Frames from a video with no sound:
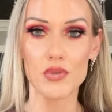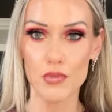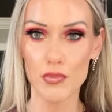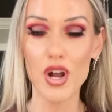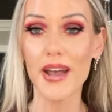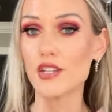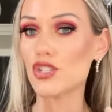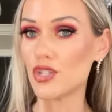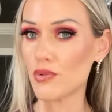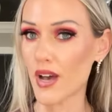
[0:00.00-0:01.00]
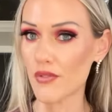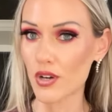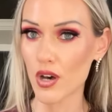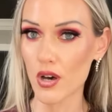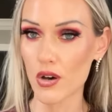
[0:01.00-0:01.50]
Remember, I do have a
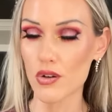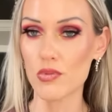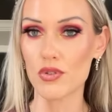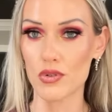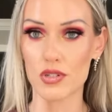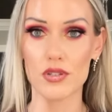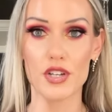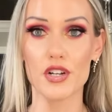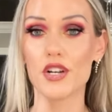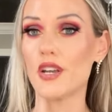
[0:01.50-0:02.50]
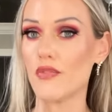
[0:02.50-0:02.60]
code with Gorglitter